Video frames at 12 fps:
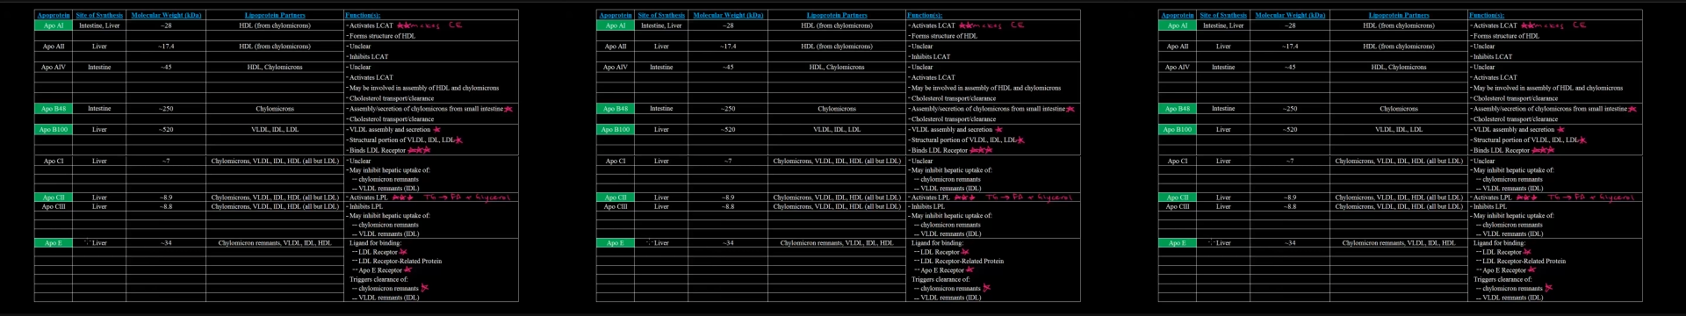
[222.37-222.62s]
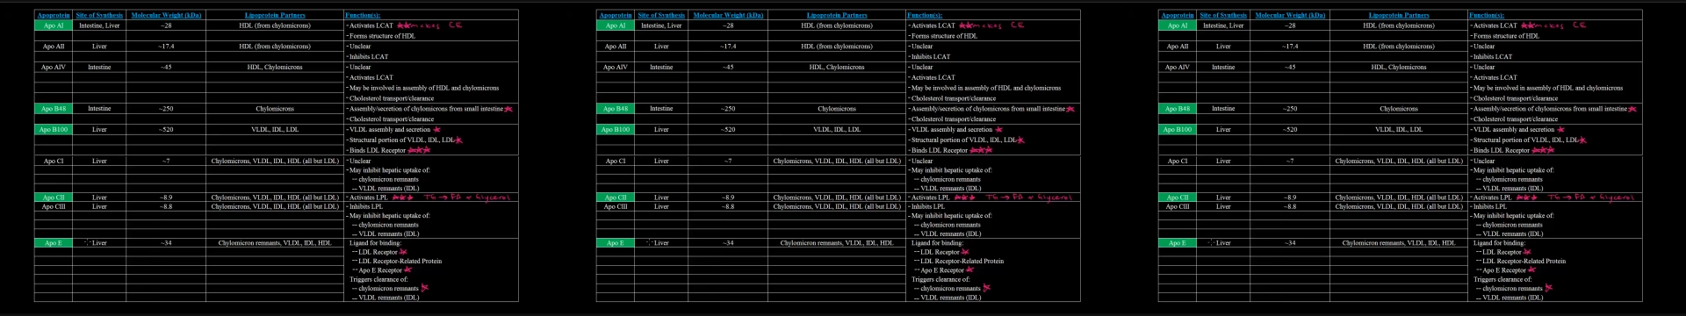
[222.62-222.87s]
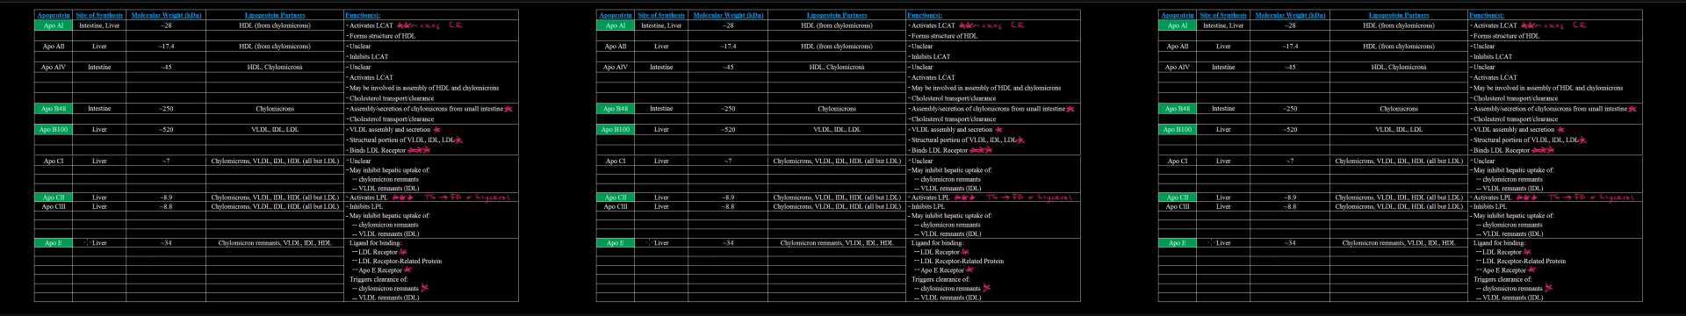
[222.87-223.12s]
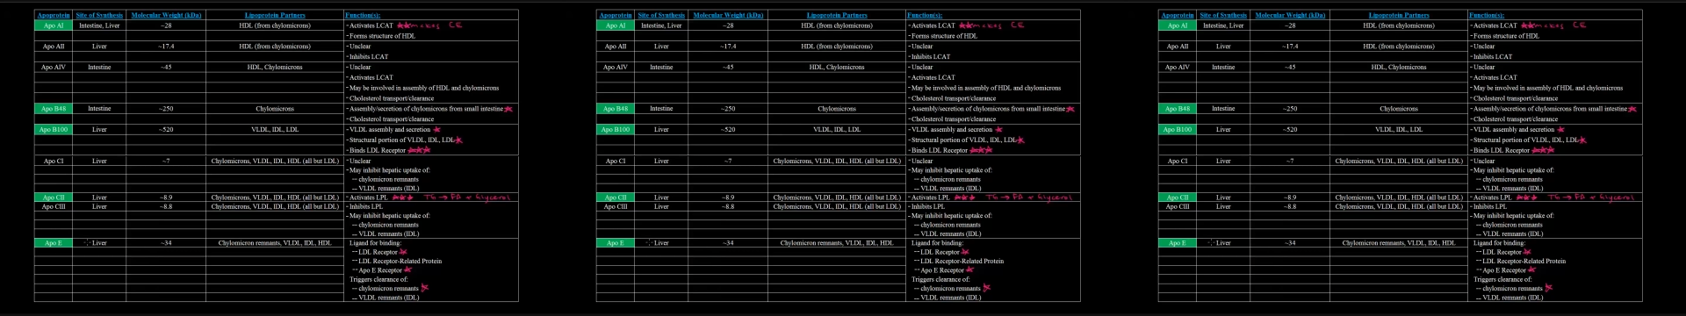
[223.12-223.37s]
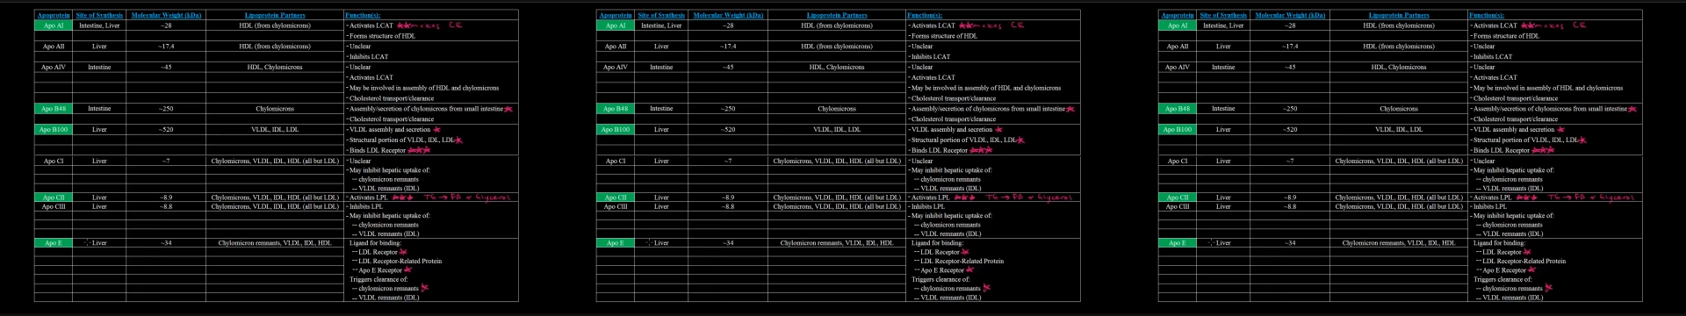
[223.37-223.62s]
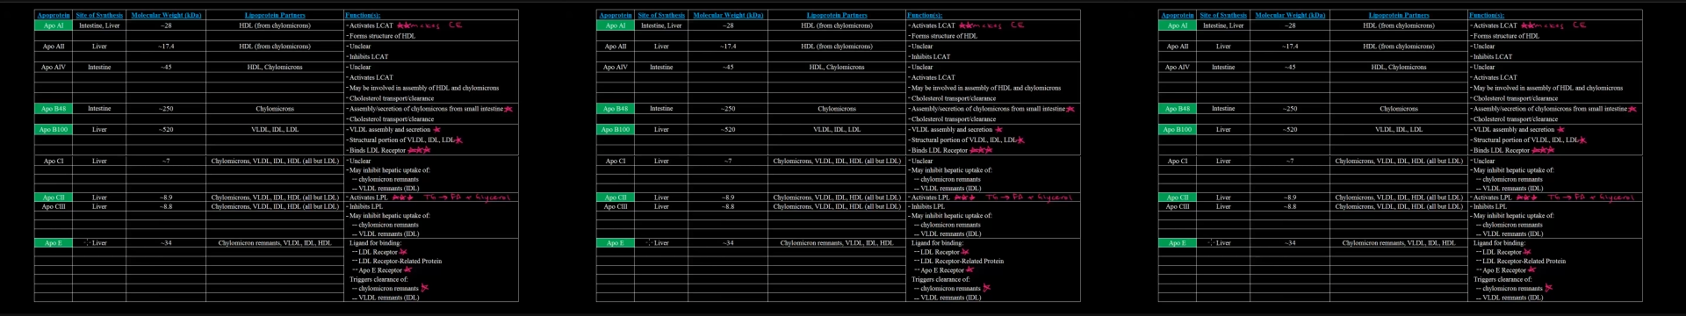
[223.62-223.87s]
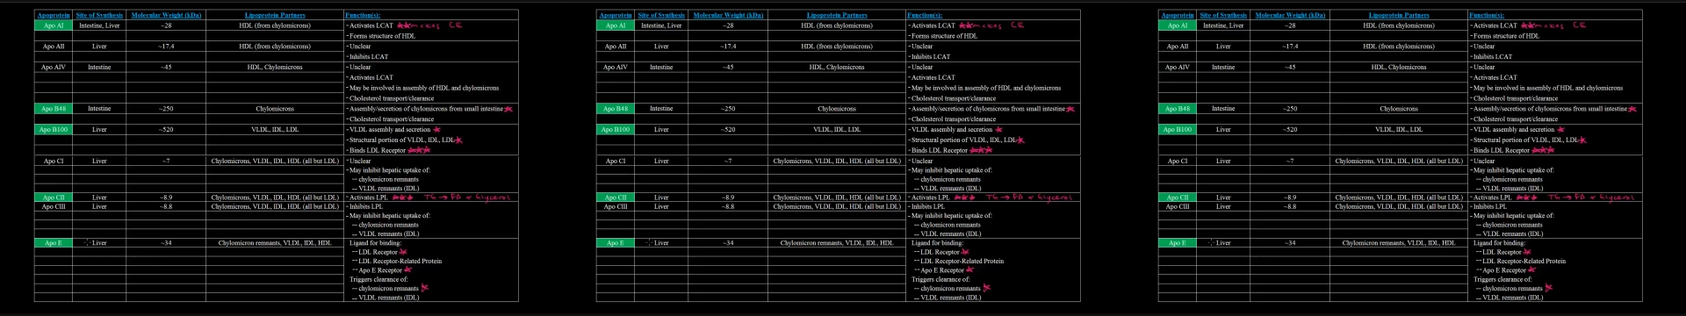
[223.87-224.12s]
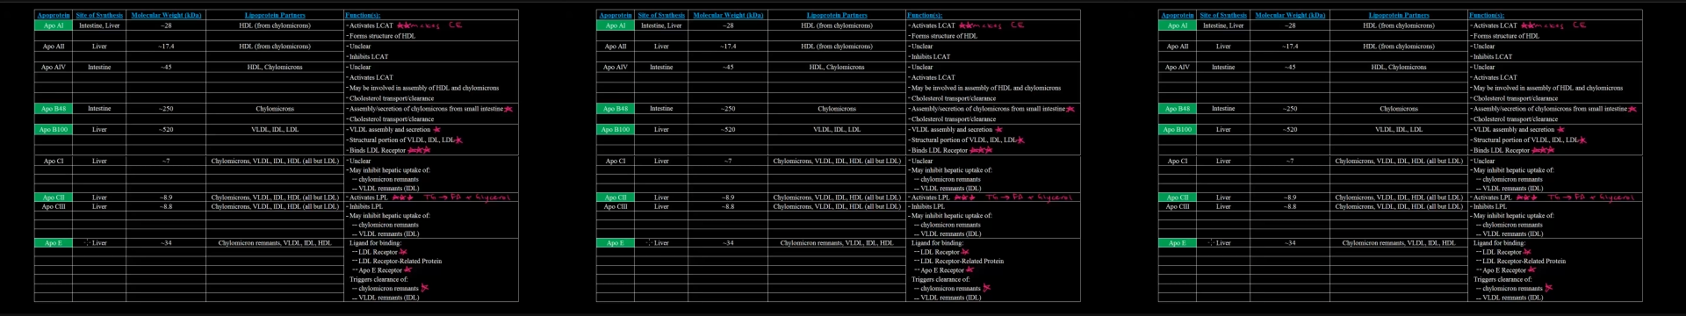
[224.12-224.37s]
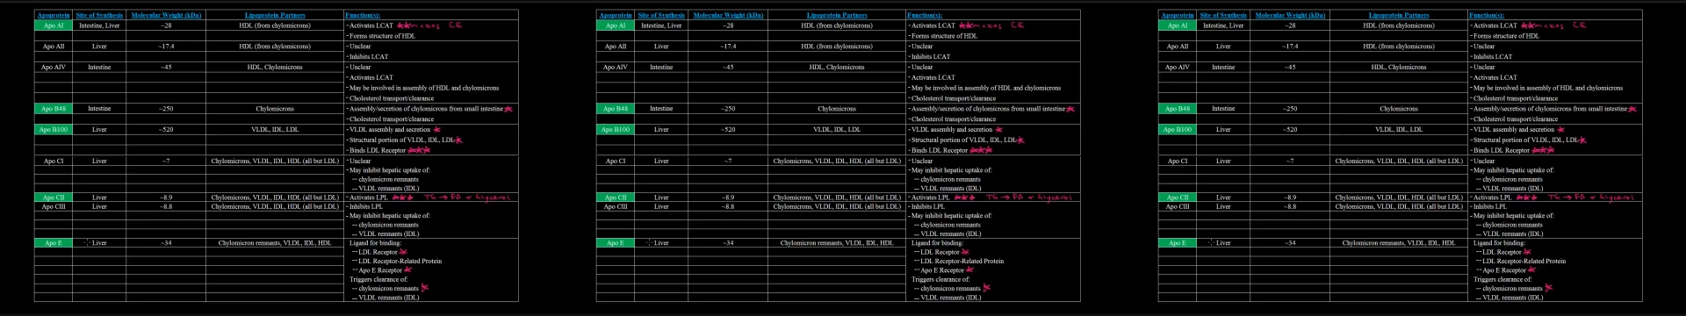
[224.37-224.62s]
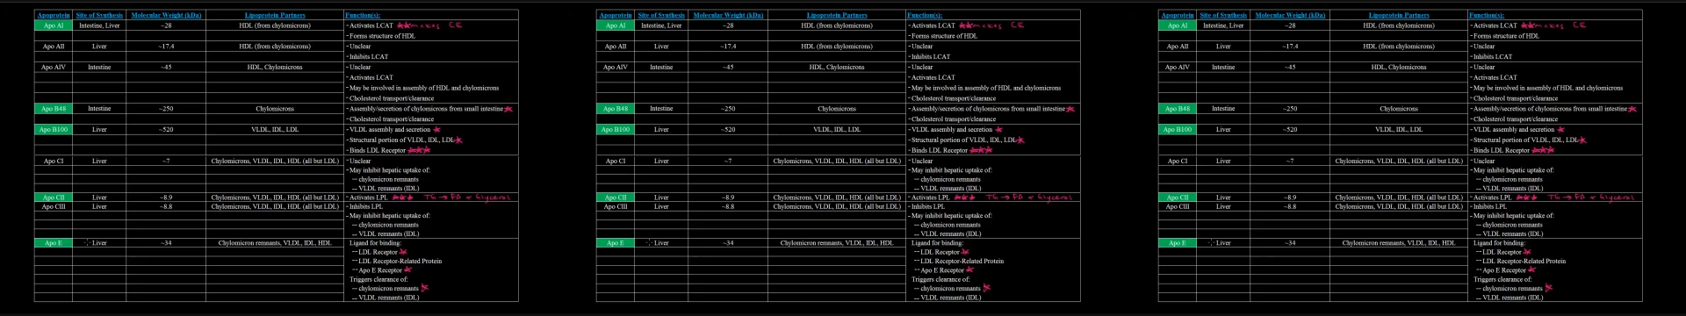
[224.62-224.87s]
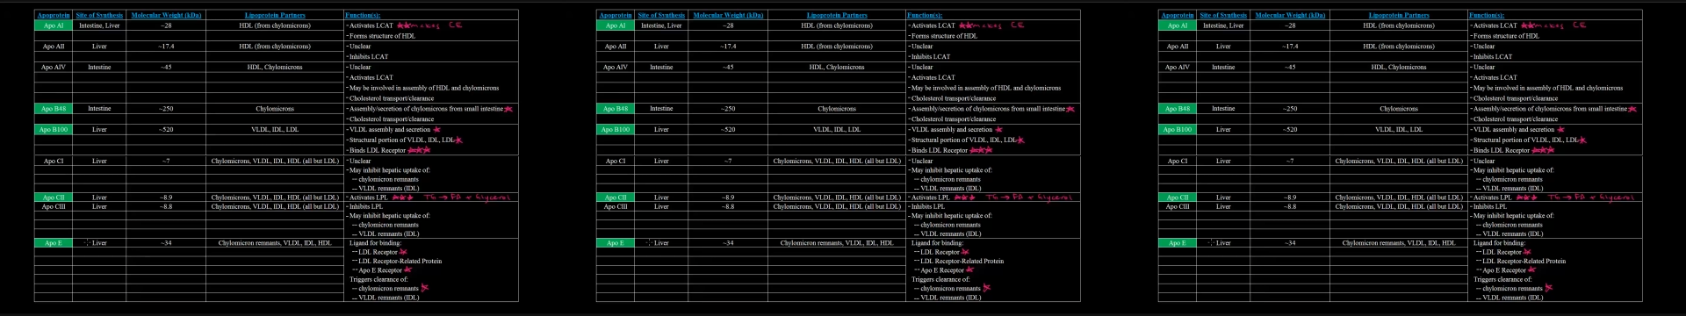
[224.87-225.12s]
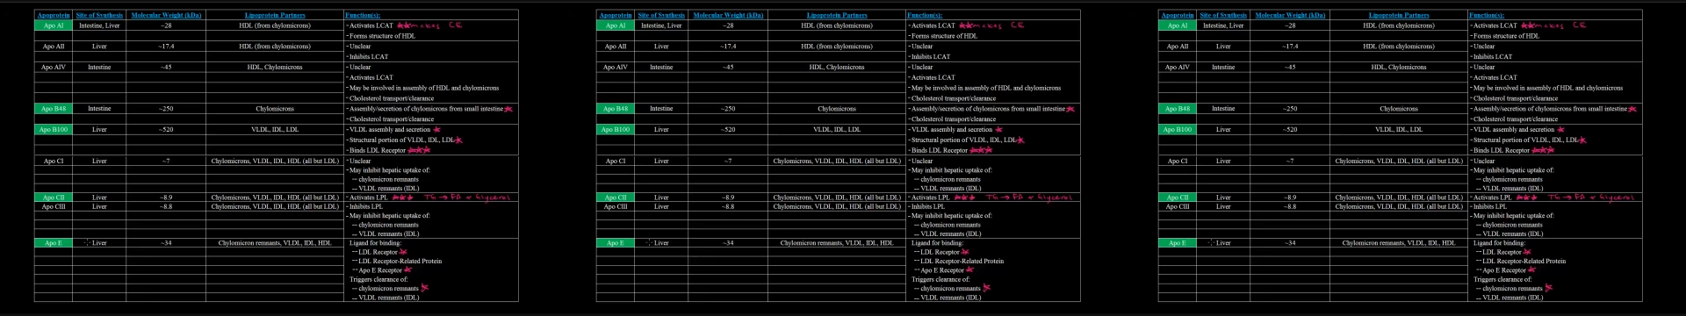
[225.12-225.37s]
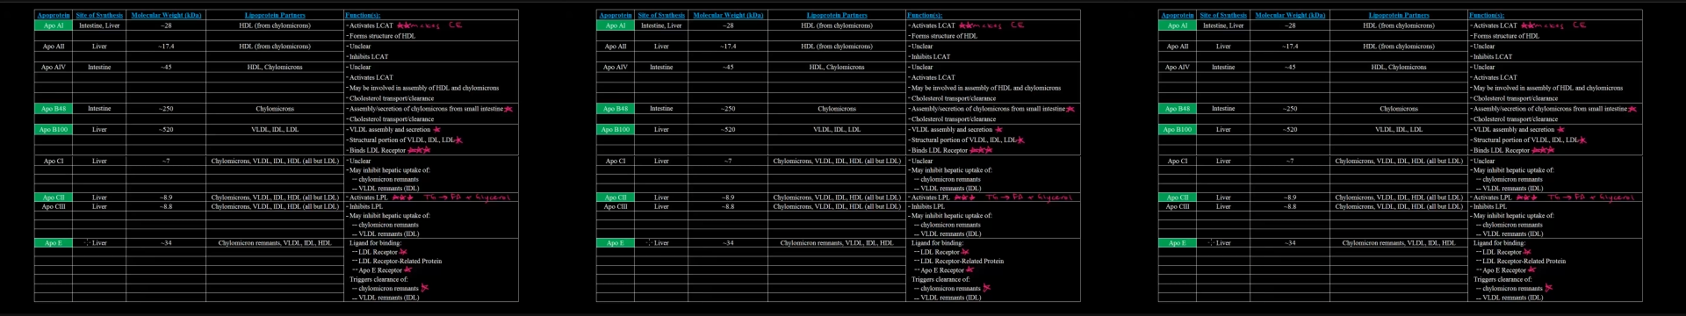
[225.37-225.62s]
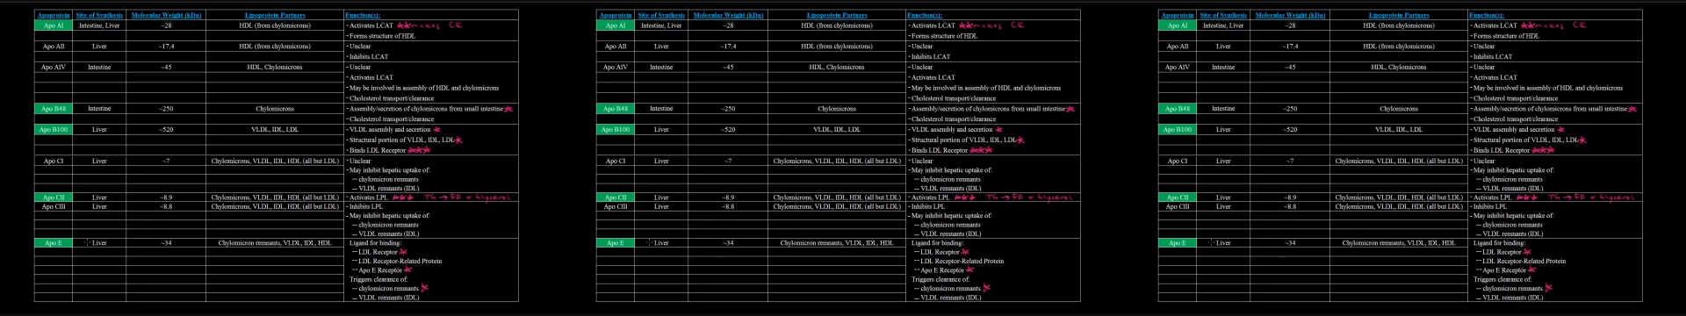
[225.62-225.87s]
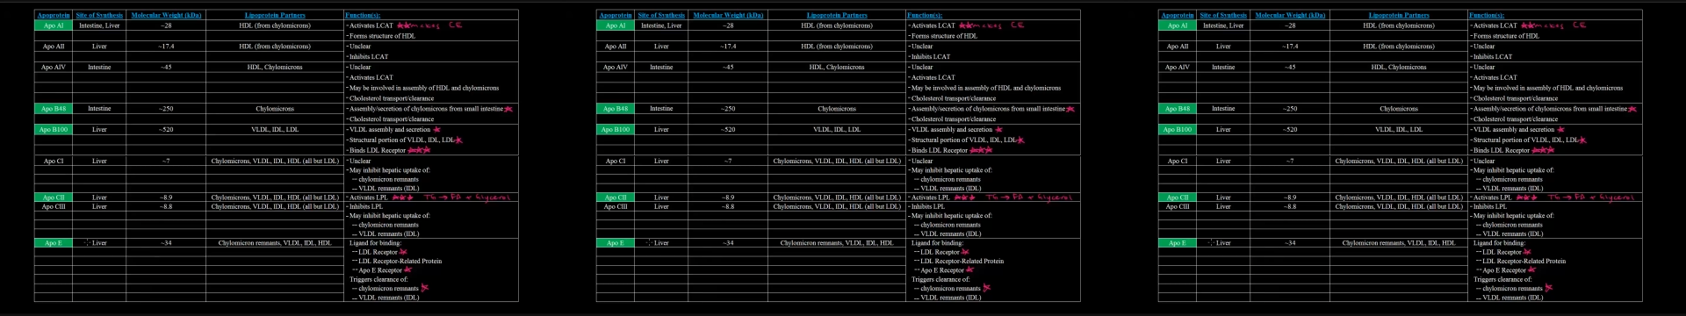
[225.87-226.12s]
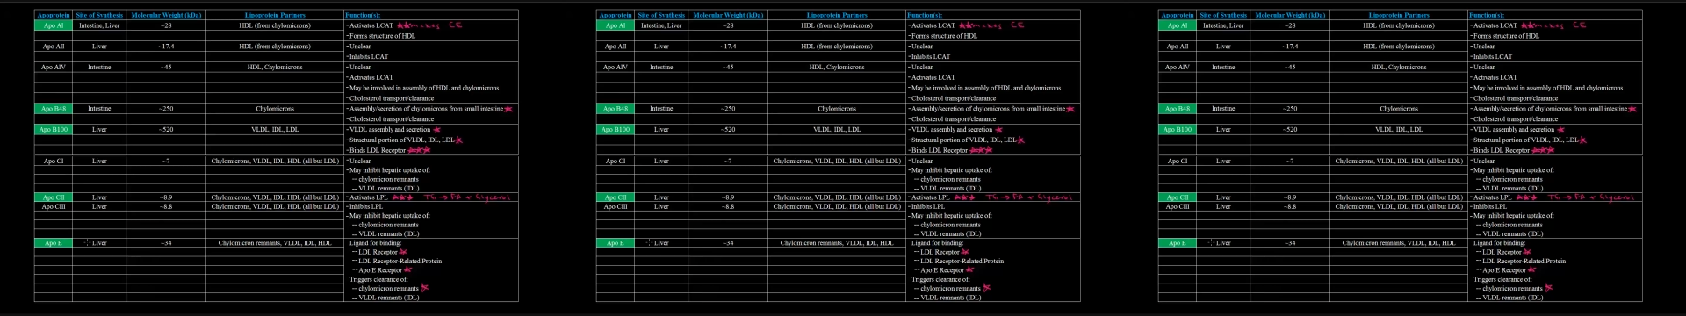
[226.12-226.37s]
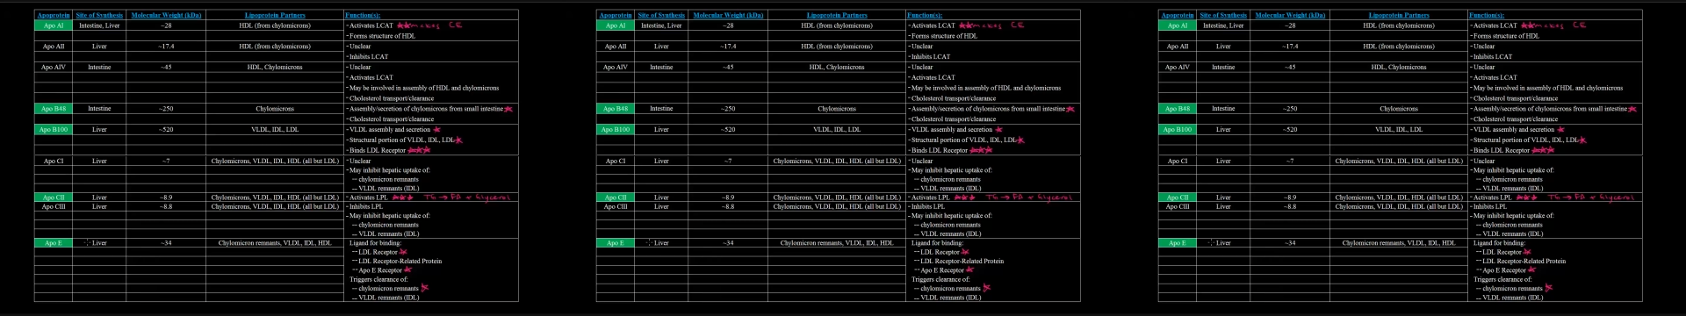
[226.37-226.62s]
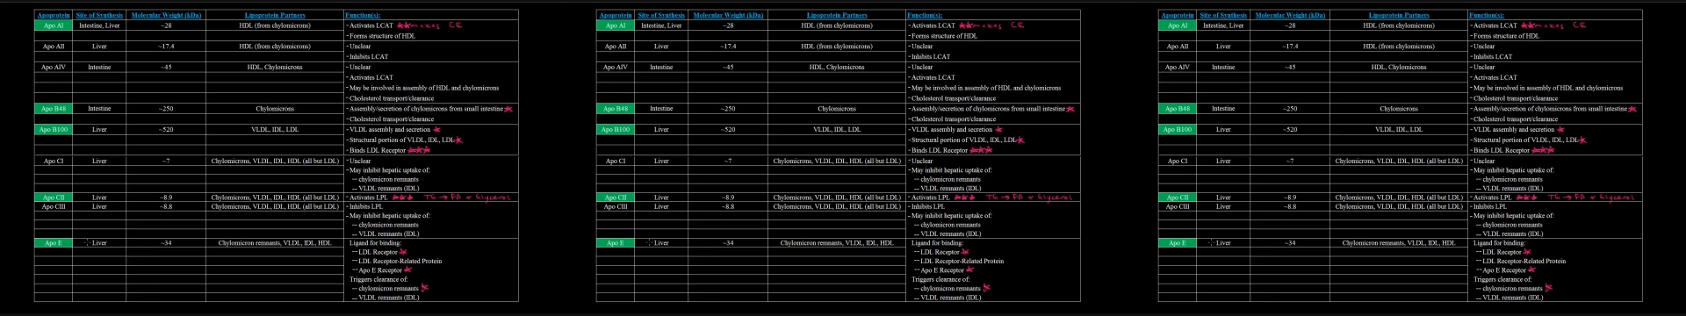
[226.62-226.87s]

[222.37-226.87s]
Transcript: Nobody's mouth can be seen.